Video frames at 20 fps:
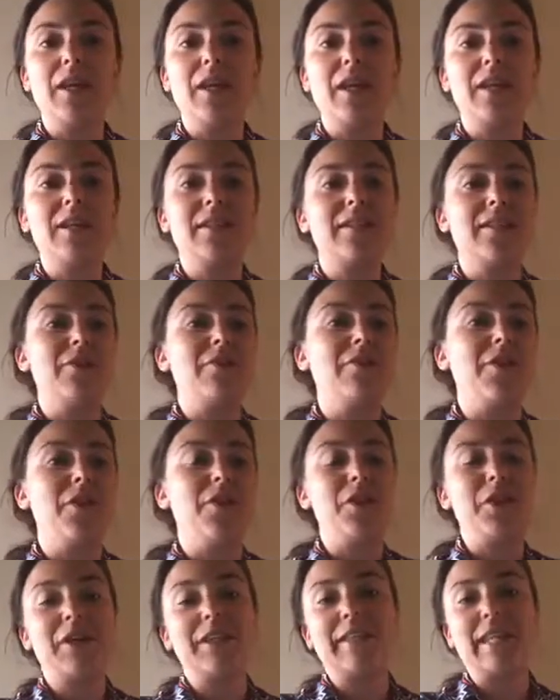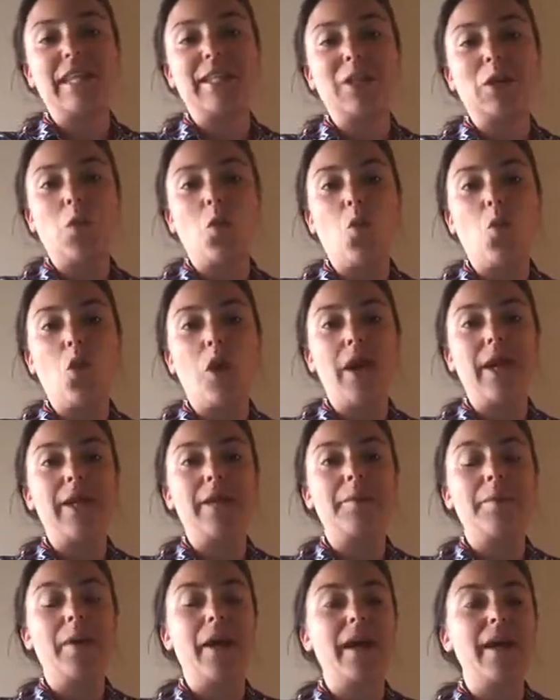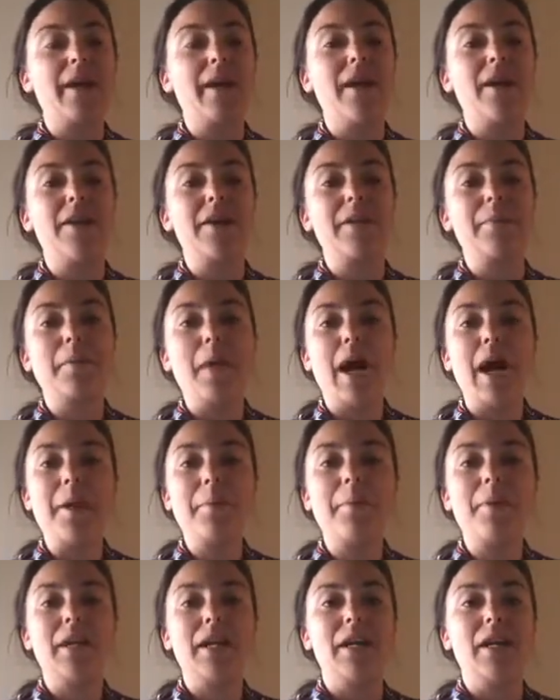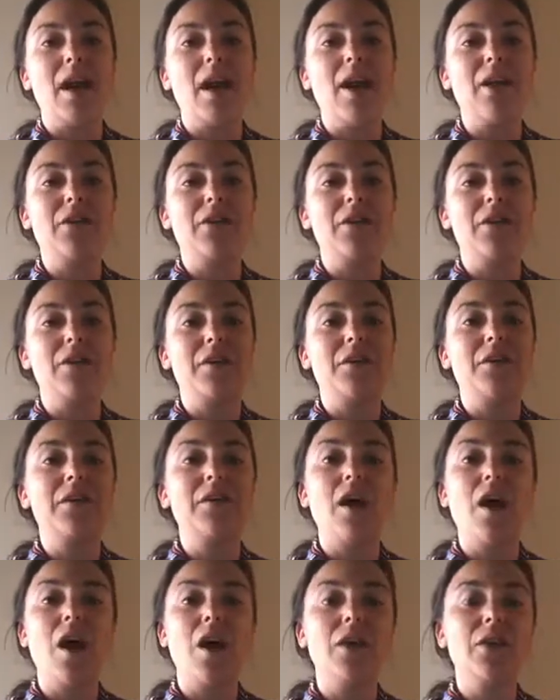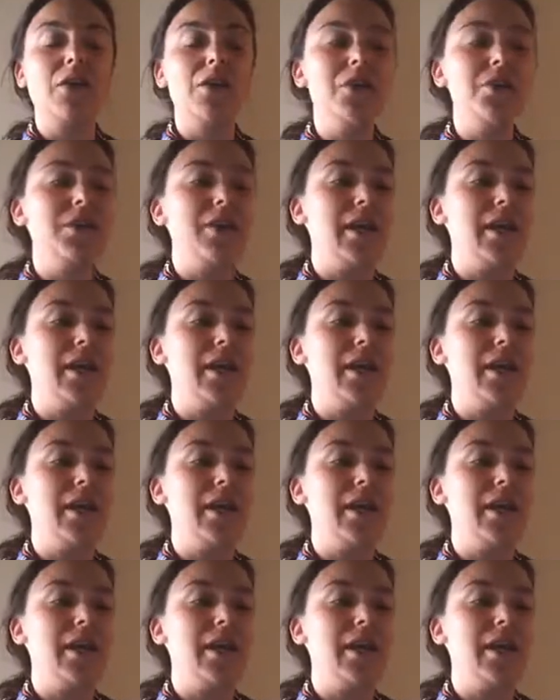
it's a very extensive work by Karen Mapp and other scholars,